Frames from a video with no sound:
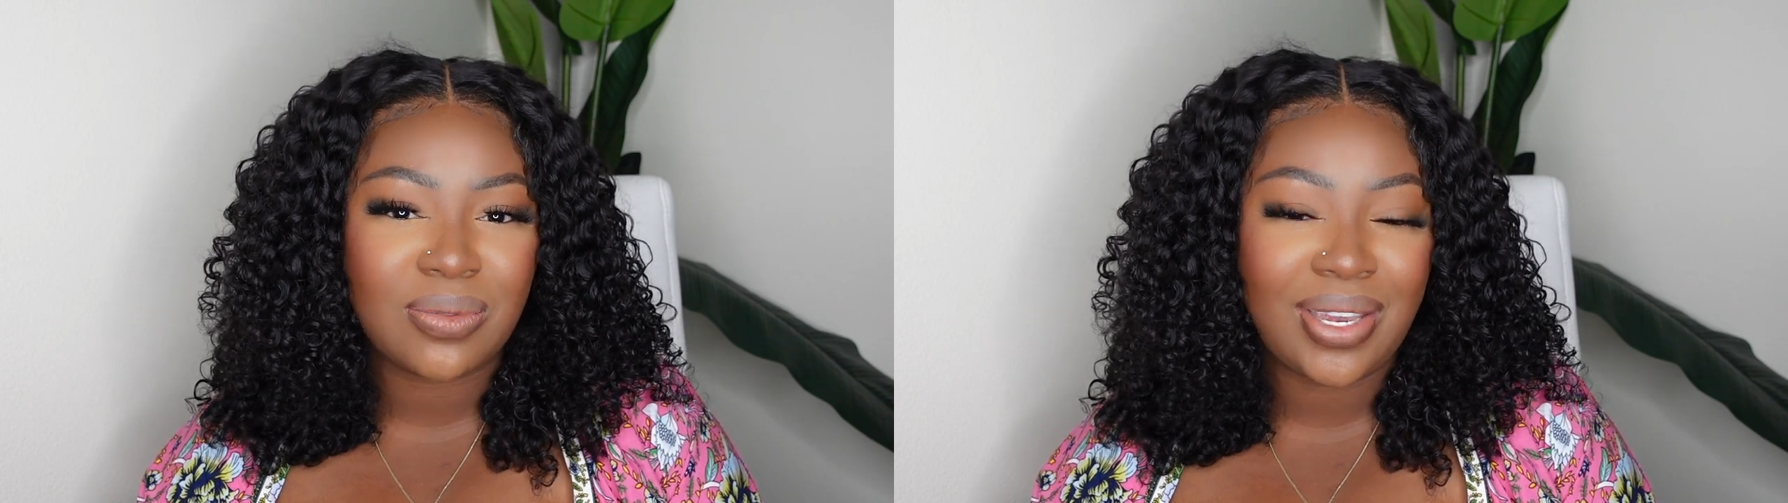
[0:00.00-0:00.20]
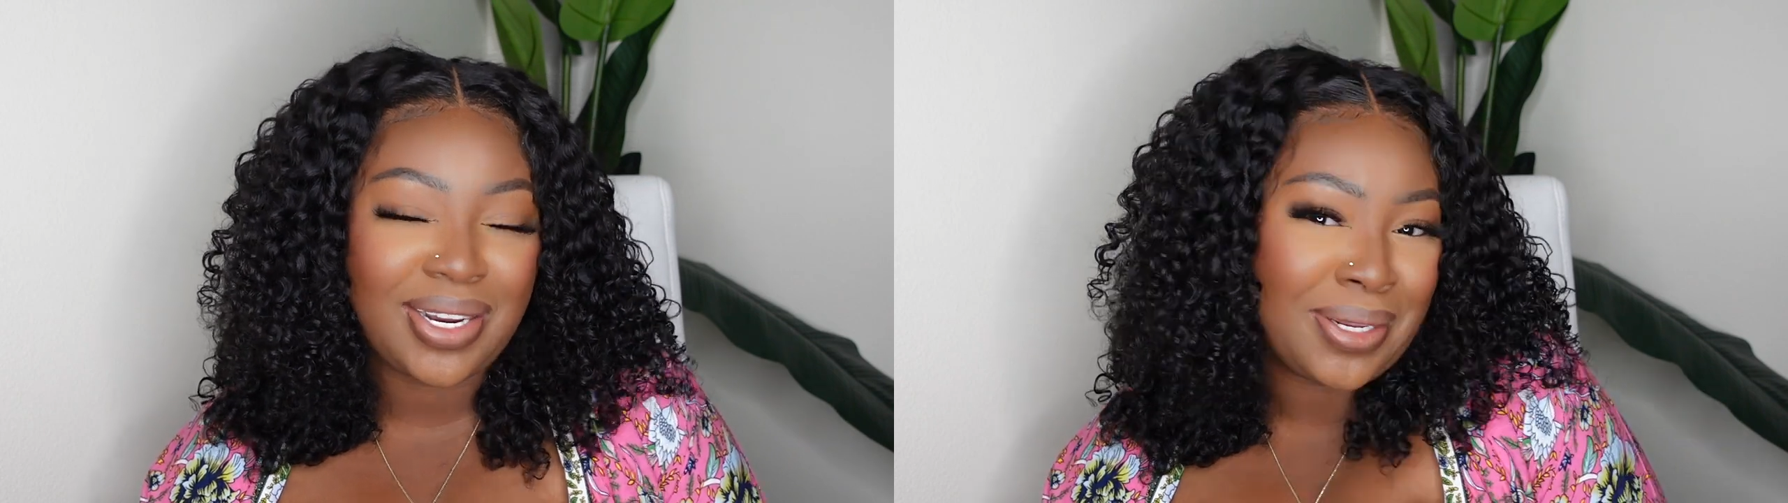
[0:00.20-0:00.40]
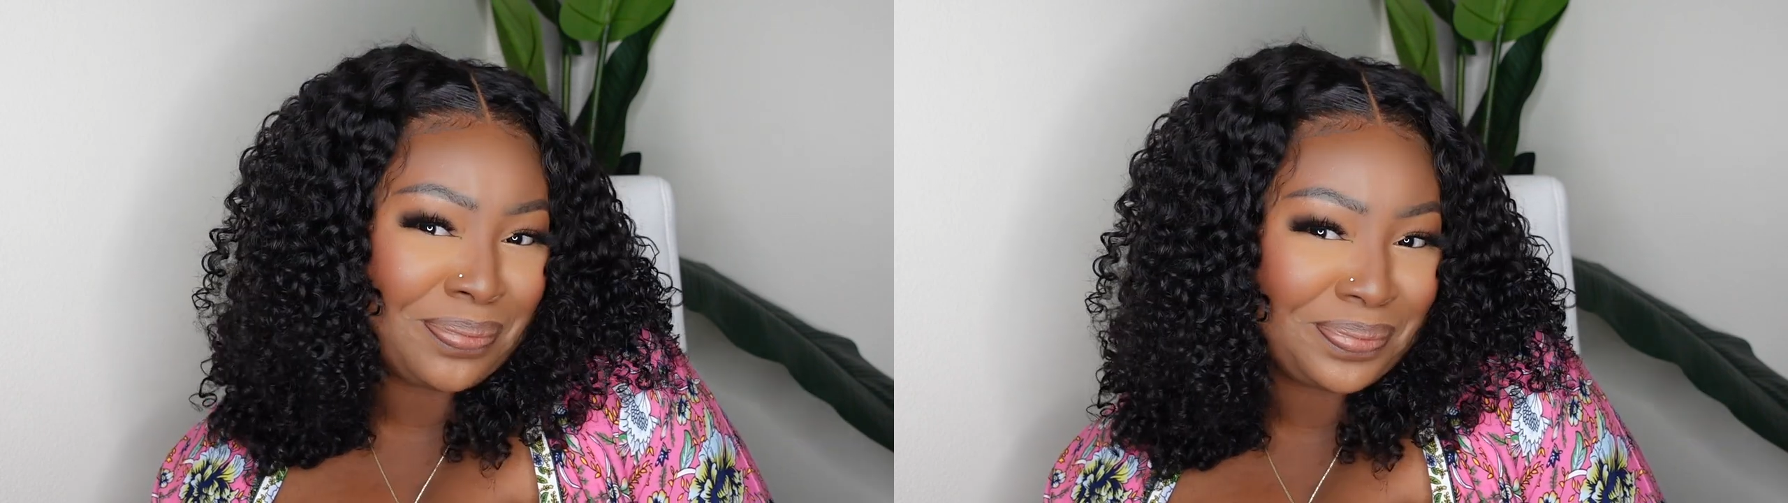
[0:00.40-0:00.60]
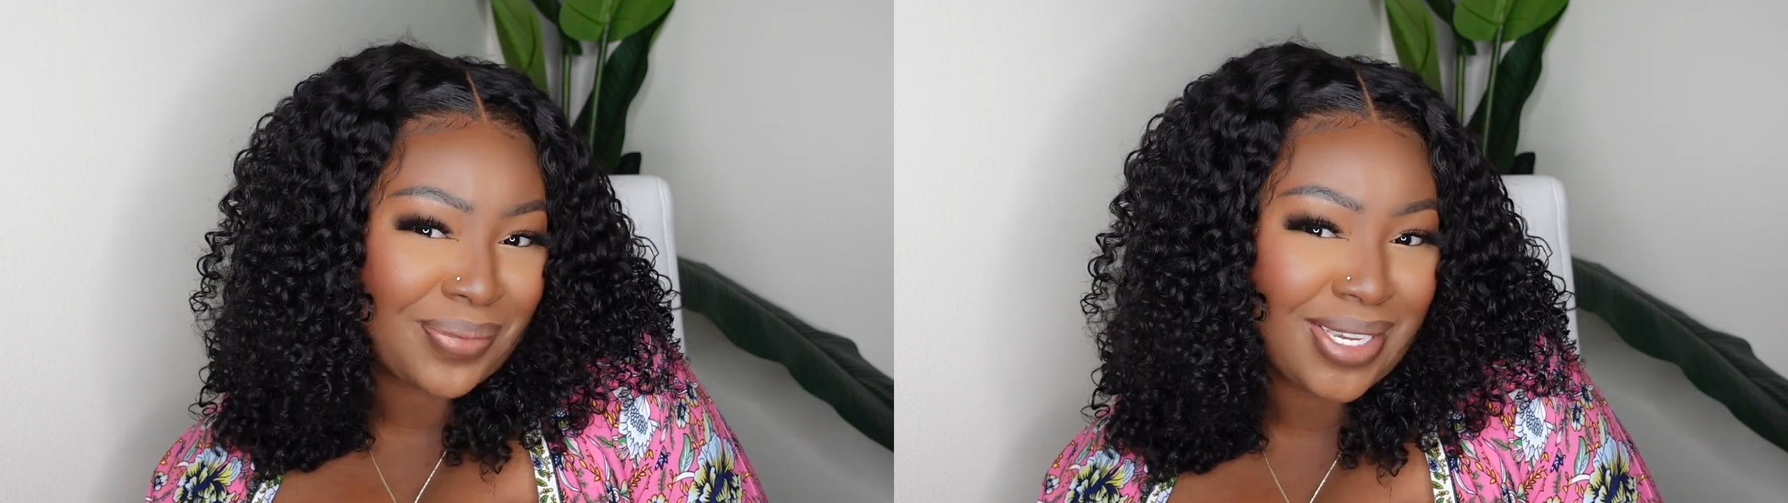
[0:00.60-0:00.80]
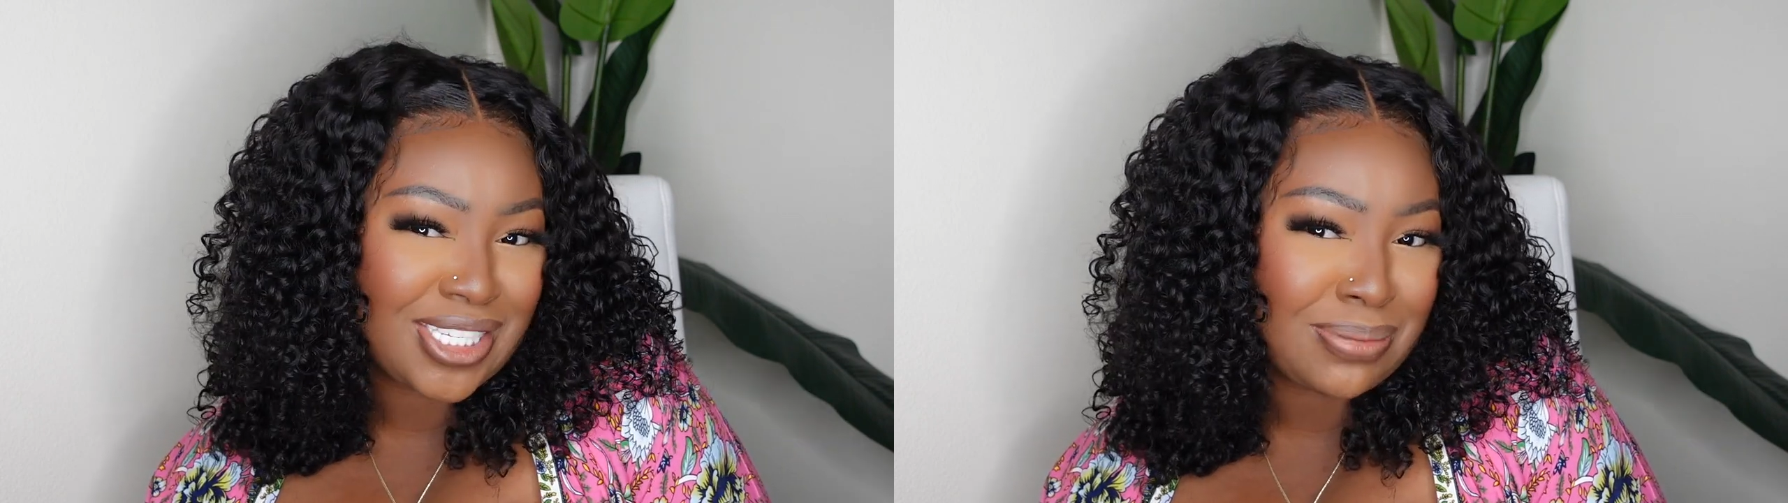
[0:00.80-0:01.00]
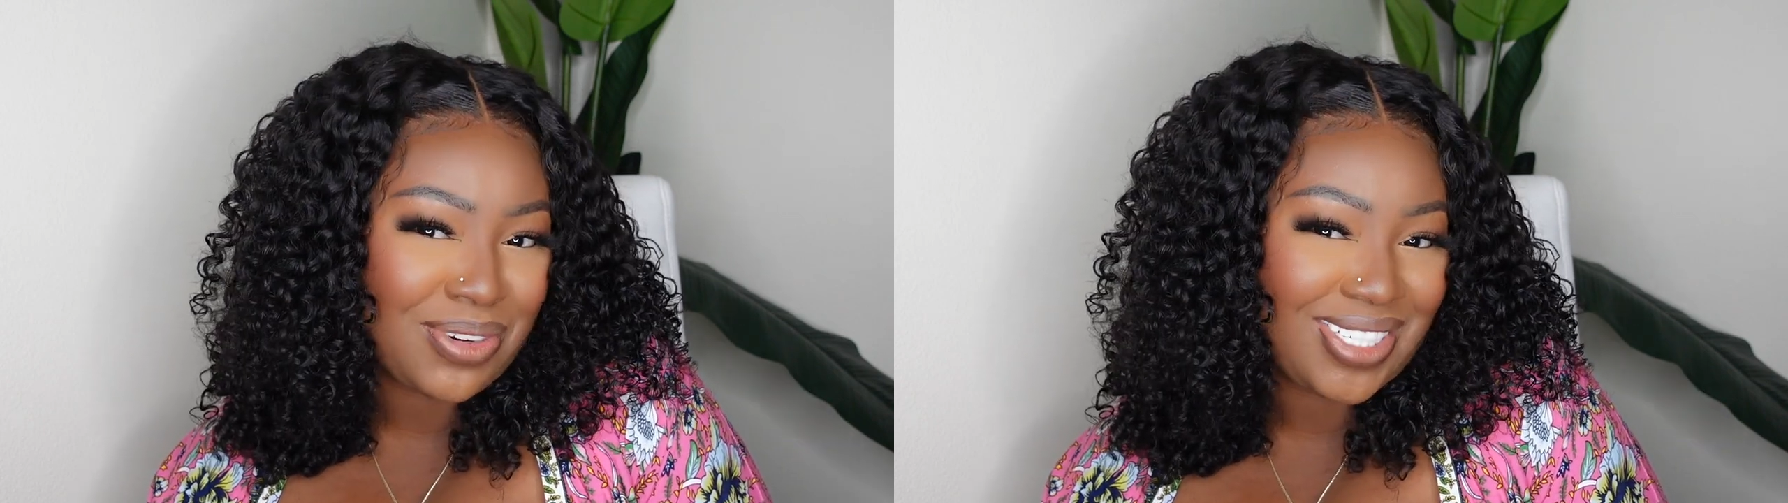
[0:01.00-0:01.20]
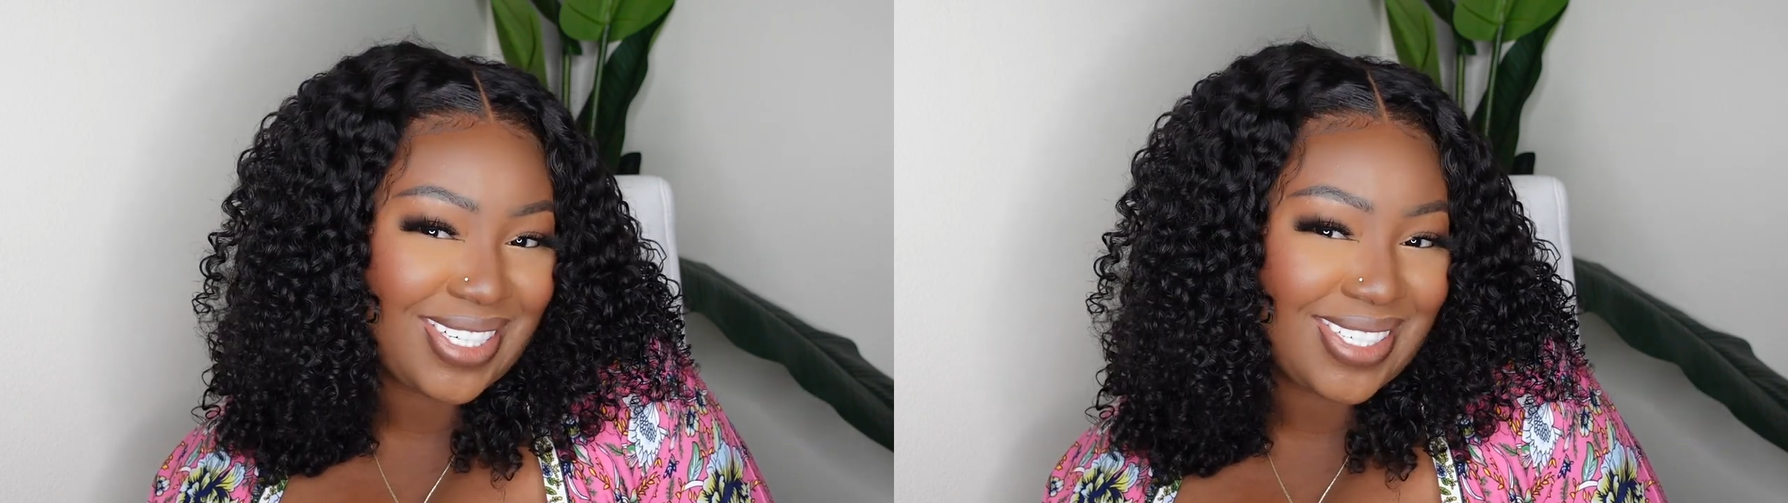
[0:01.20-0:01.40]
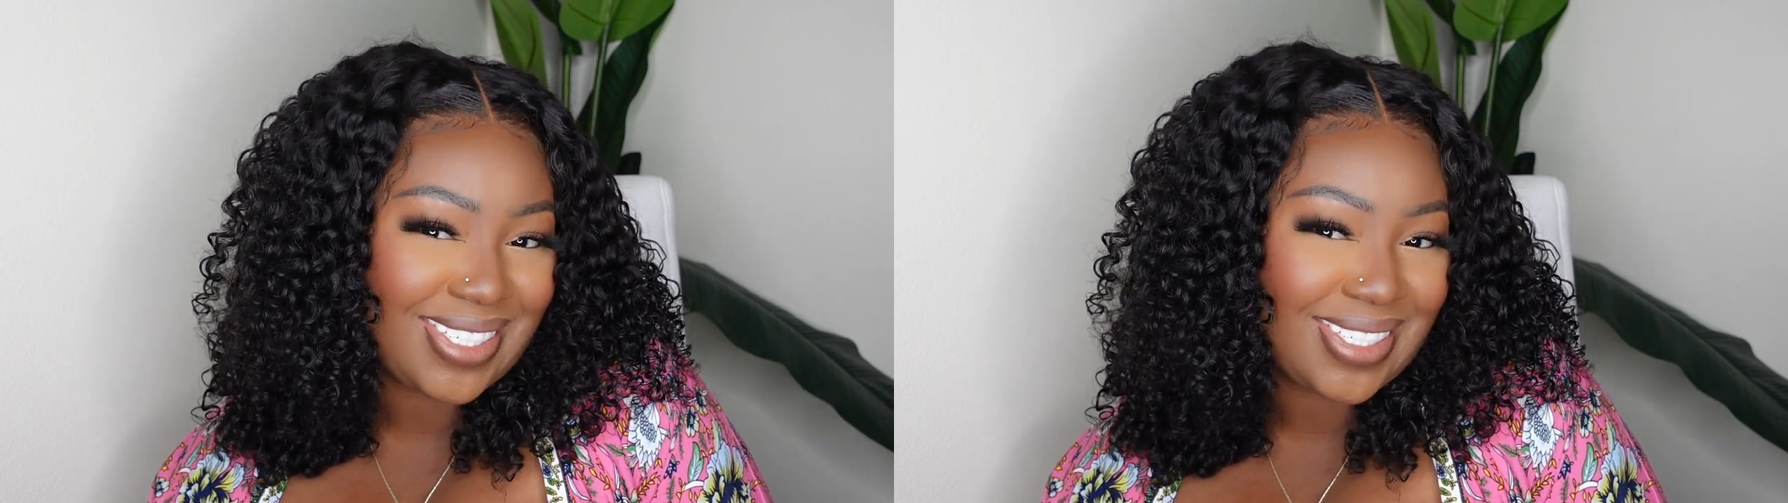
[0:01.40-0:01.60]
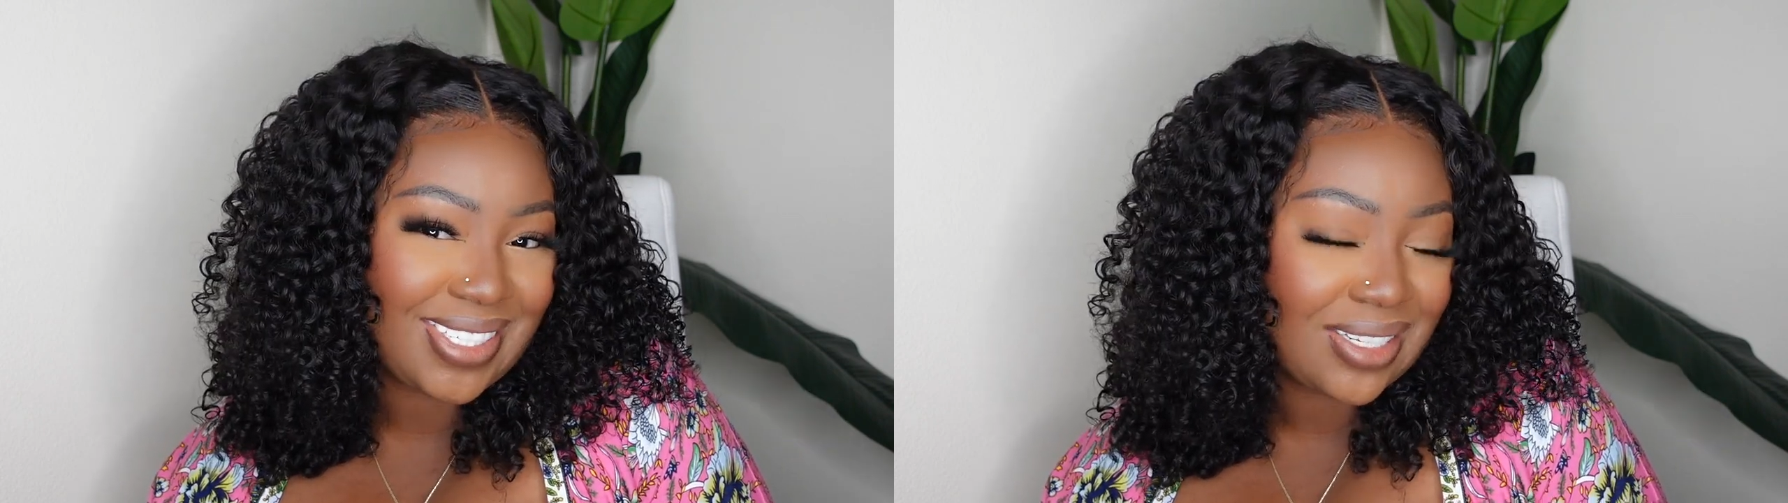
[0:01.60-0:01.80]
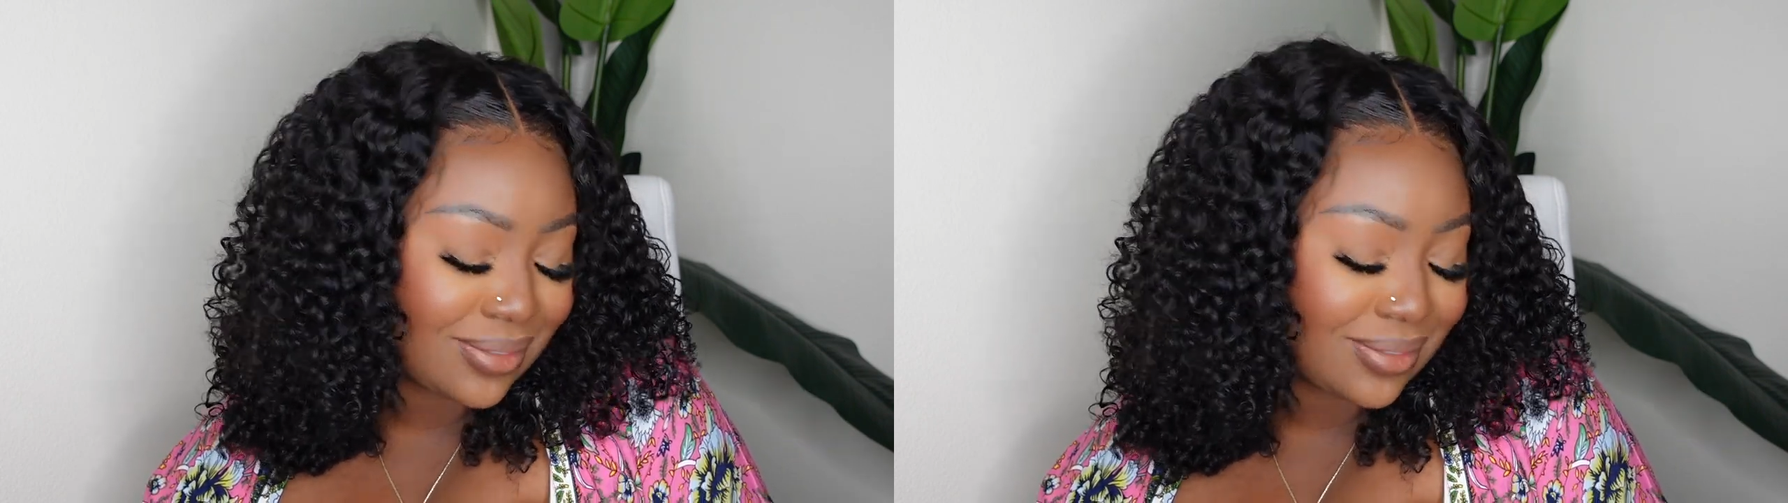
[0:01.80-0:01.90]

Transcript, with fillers: one. Smooches.